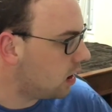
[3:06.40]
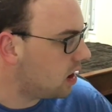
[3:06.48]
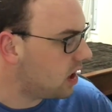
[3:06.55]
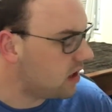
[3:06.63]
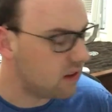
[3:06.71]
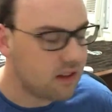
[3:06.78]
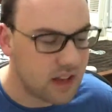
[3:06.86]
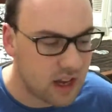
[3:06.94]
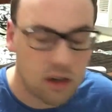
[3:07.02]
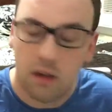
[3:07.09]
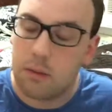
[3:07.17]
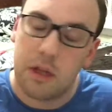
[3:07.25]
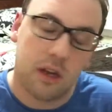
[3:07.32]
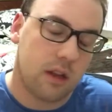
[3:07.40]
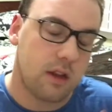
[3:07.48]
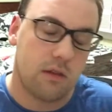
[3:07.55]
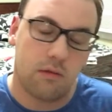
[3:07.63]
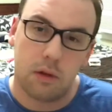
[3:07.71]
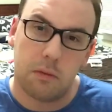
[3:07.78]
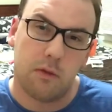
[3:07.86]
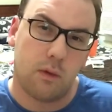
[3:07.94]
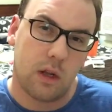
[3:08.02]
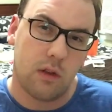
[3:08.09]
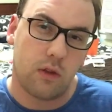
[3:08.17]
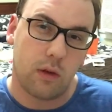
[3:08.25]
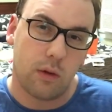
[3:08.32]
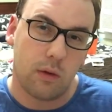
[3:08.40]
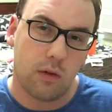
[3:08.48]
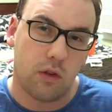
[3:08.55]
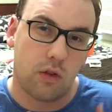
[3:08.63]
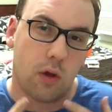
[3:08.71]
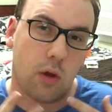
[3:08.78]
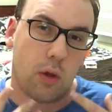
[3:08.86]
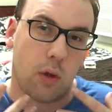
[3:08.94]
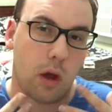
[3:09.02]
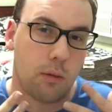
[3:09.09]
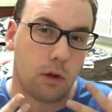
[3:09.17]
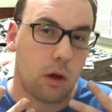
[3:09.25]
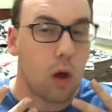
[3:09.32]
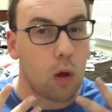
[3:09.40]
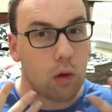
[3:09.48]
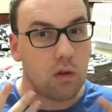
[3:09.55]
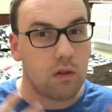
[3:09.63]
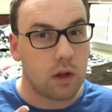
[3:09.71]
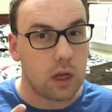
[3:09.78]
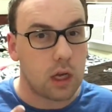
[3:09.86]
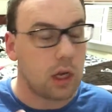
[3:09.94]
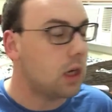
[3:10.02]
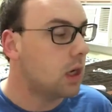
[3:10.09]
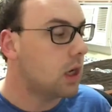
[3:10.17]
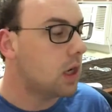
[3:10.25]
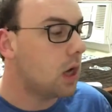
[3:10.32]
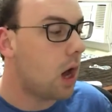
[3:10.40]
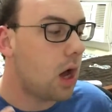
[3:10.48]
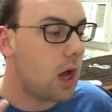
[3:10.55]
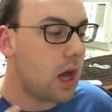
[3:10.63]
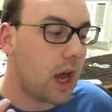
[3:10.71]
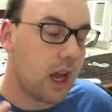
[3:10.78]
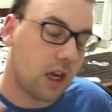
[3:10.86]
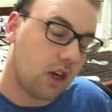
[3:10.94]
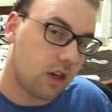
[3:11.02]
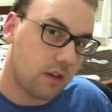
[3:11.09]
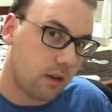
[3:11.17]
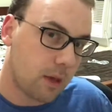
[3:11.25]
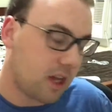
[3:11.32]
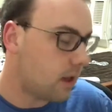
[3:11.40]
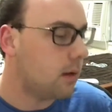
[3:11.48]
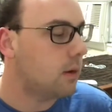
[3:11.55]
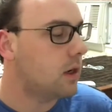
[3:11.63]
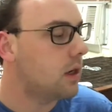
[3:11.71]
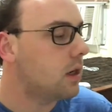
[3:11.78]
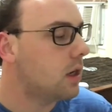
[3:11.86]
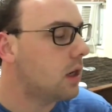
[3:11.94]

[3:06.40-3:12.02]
It sounds better than A Room of One's Own, so I'm not overly anxious about that one.